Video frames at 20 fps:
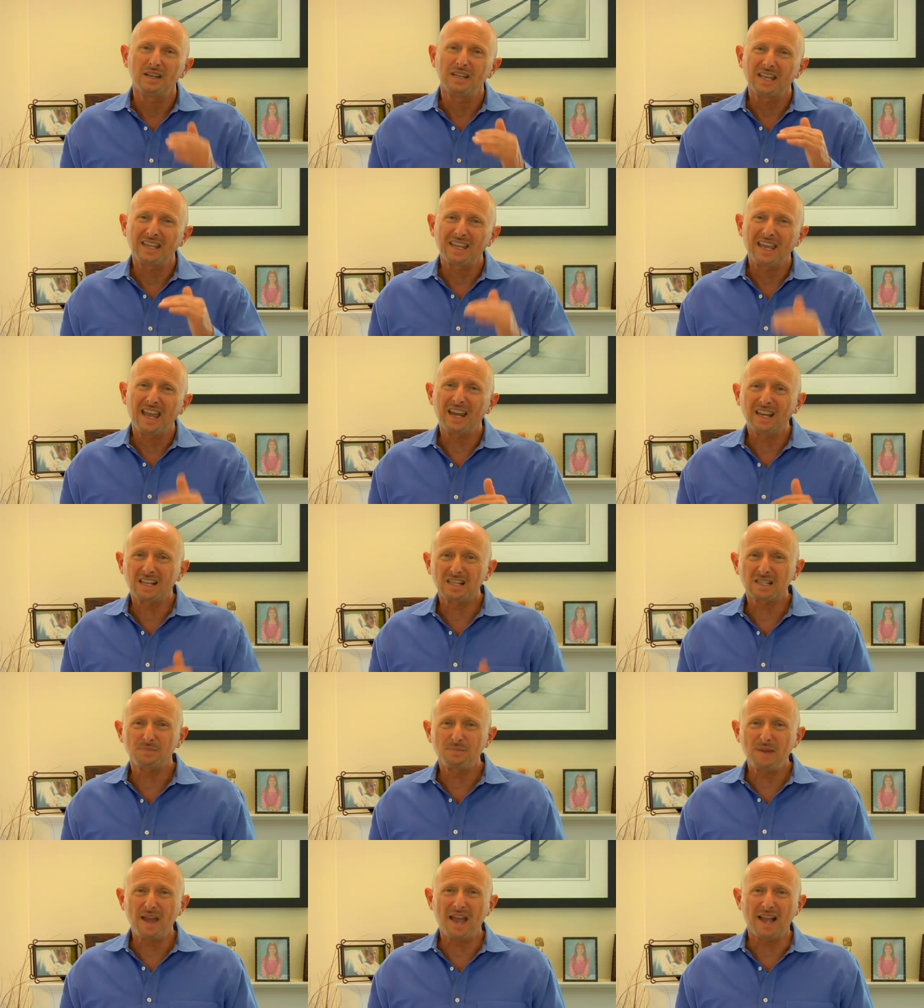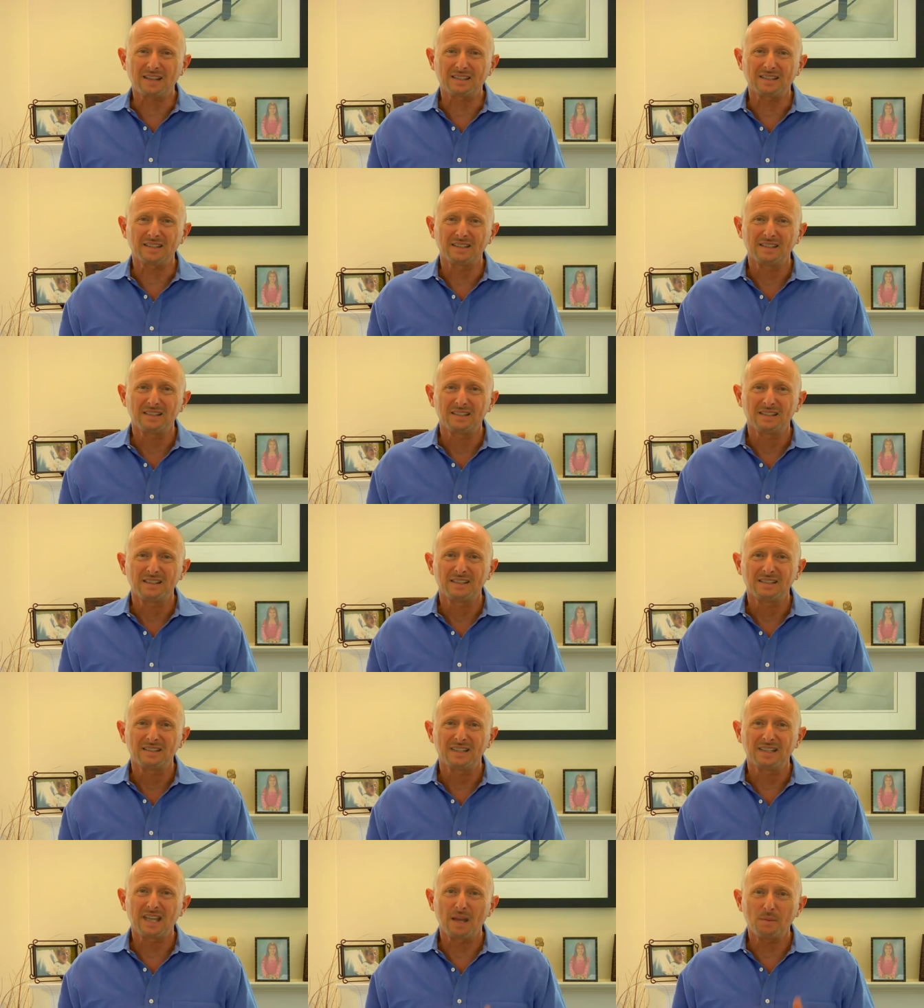you can't expect
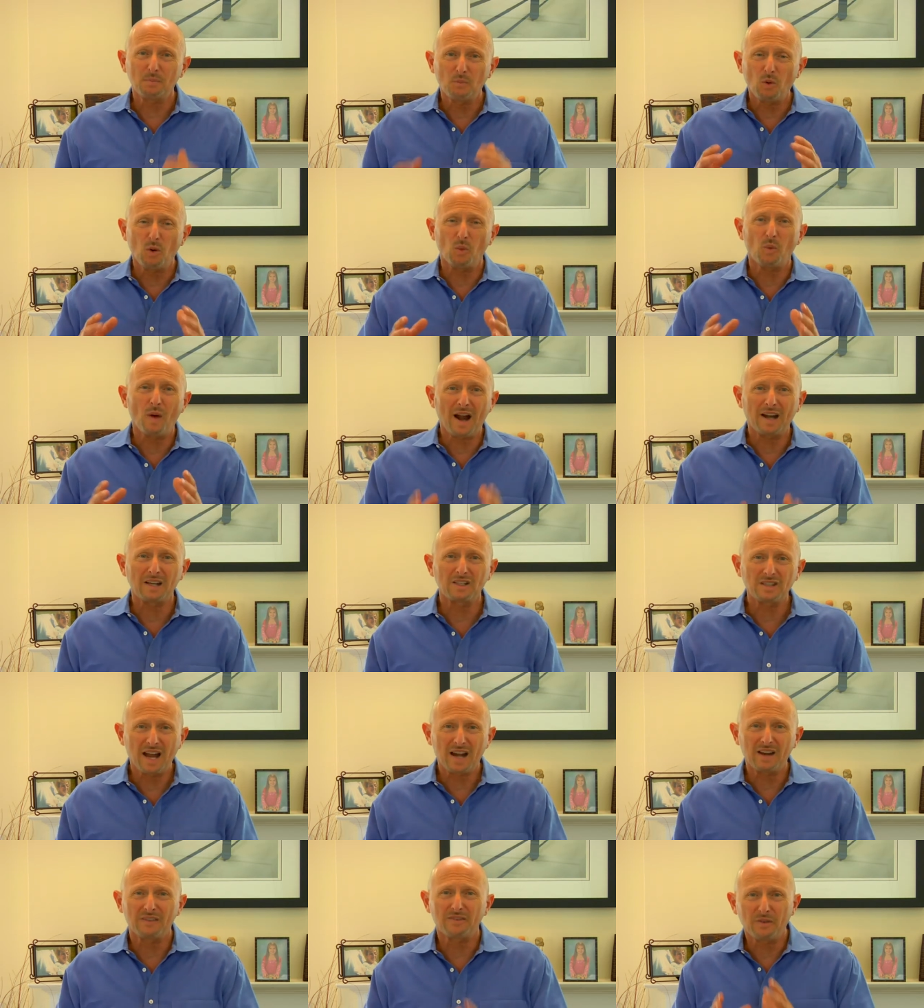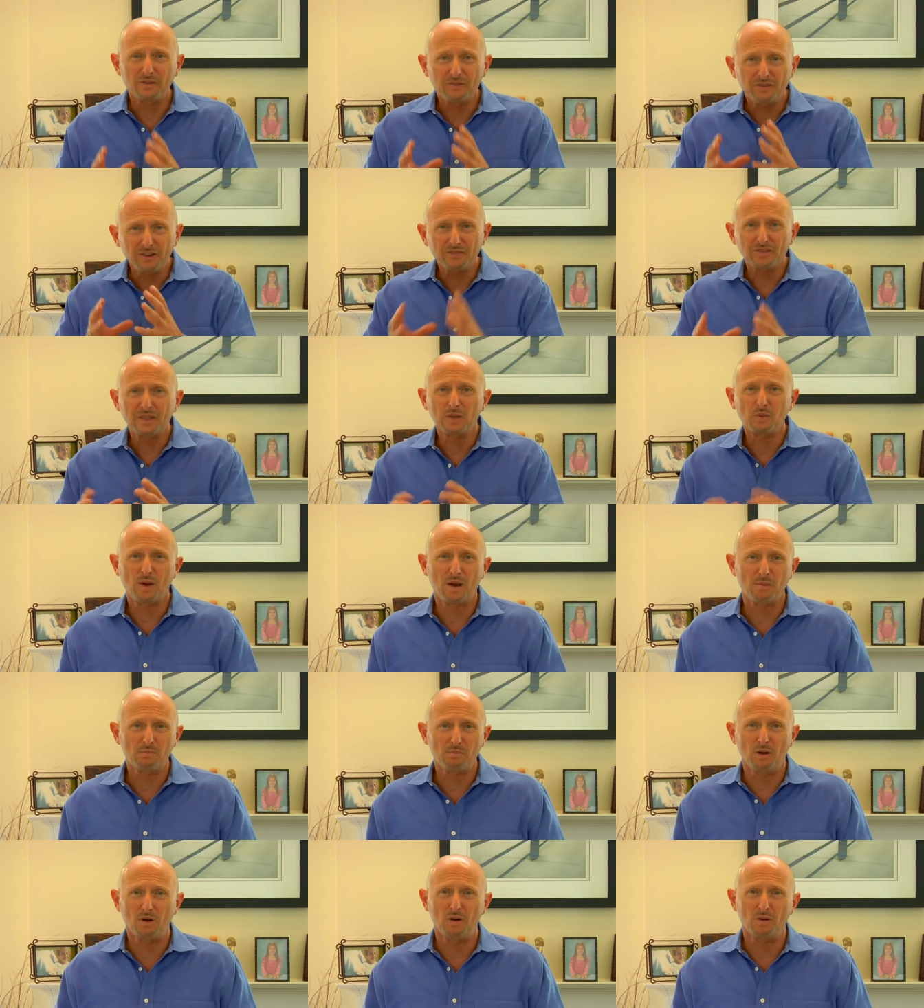to get more wattage out of a 50
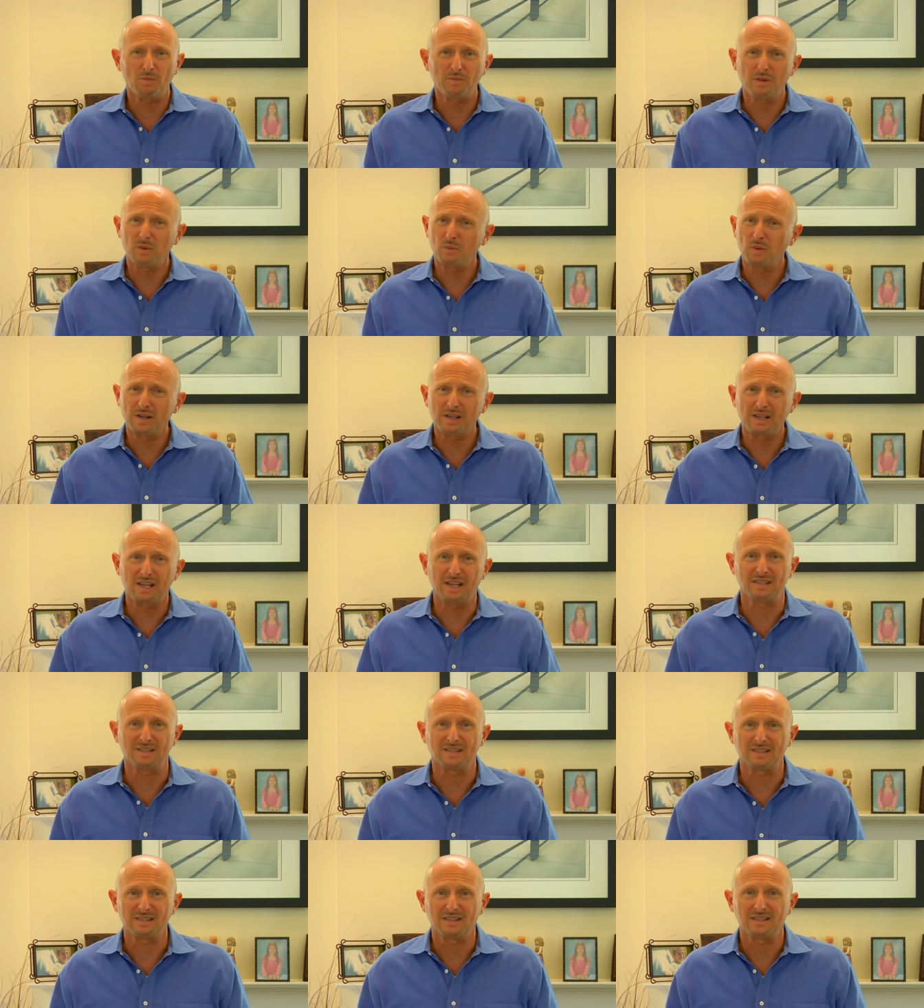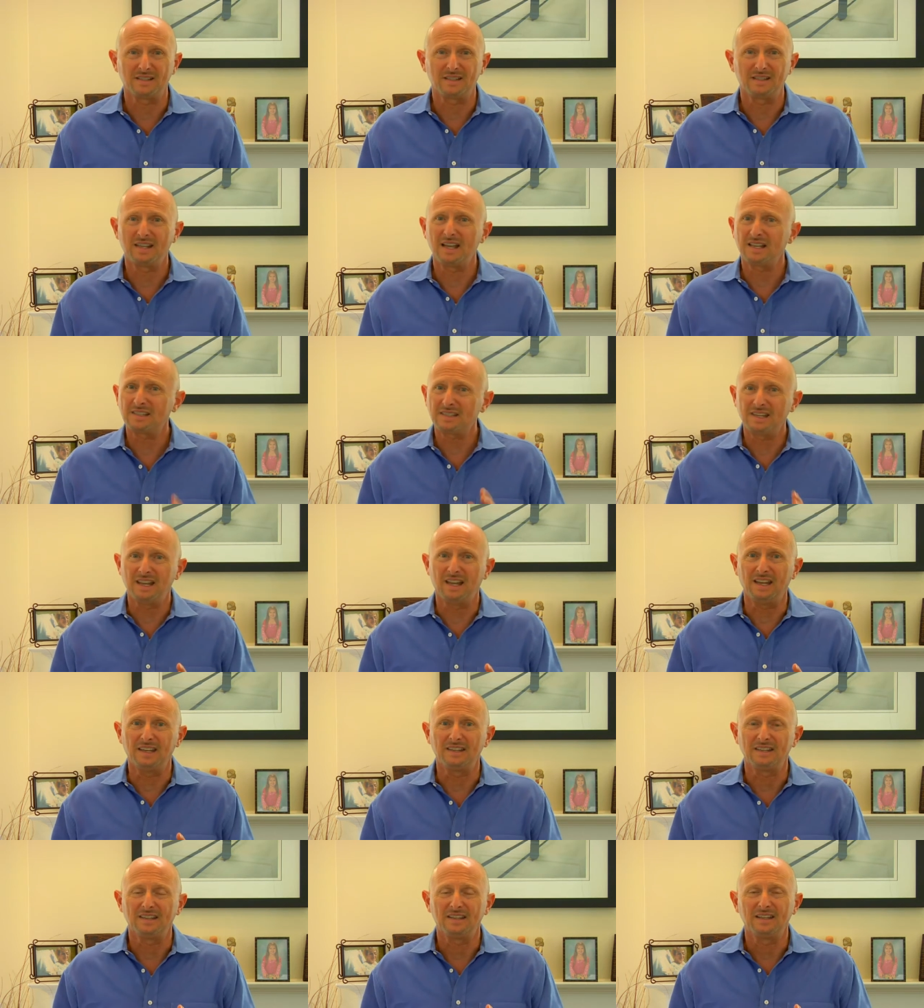watt bulb than what it is. That's
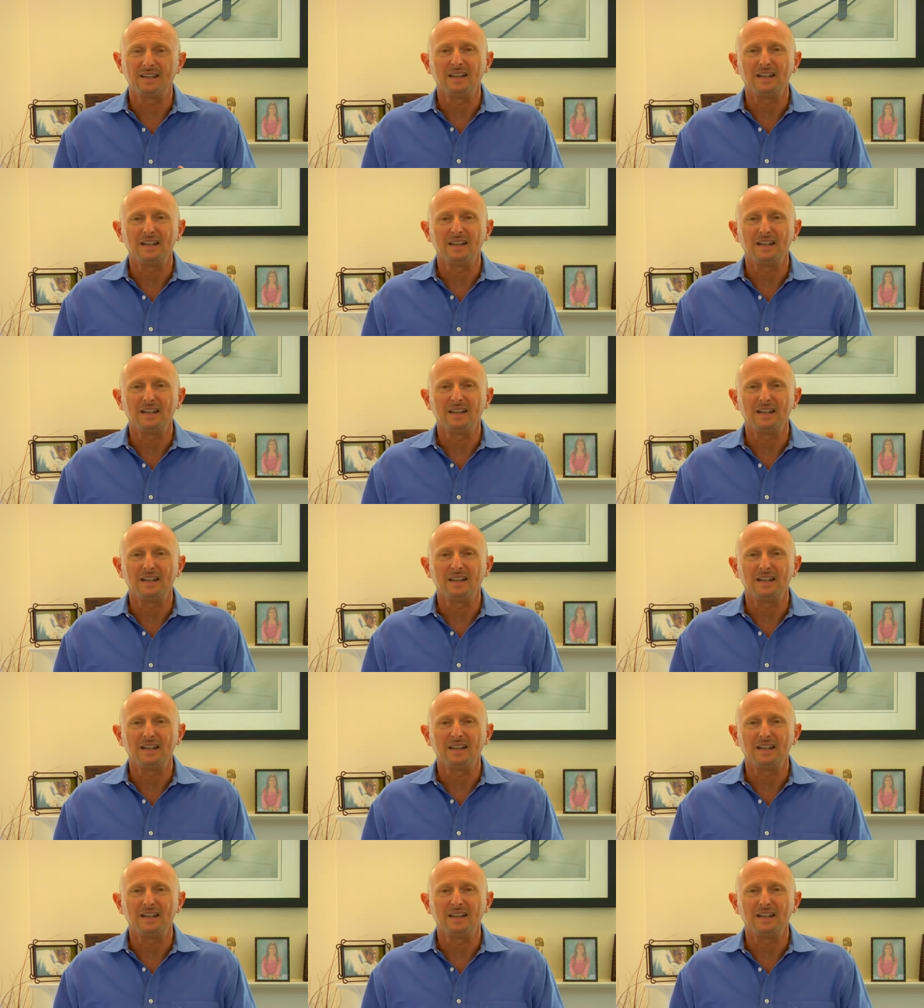it.